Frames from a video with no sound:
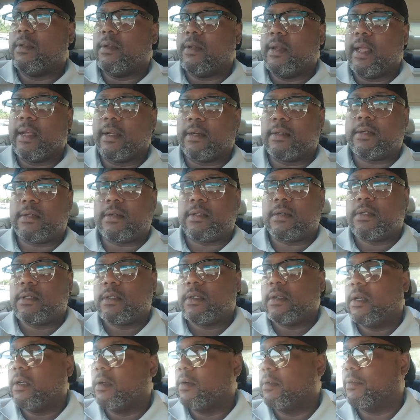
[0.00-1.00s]
the next
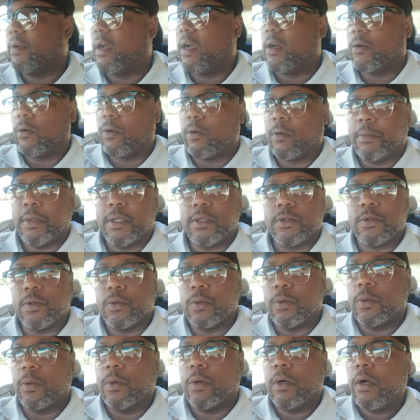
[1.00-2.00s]

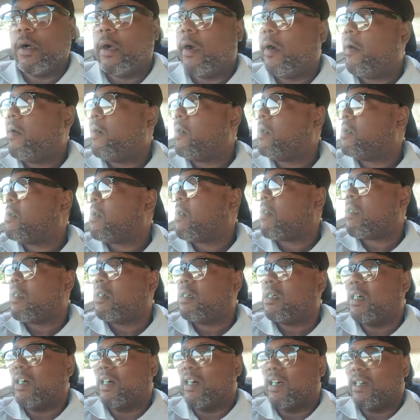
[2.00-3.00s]
environmental
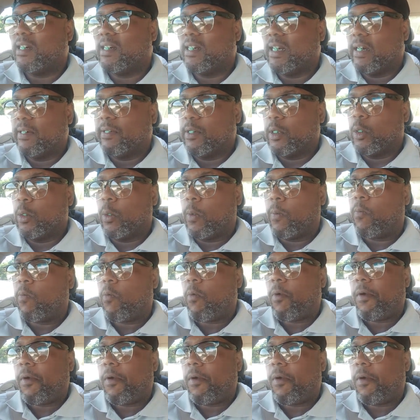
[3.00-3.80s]
uh, level,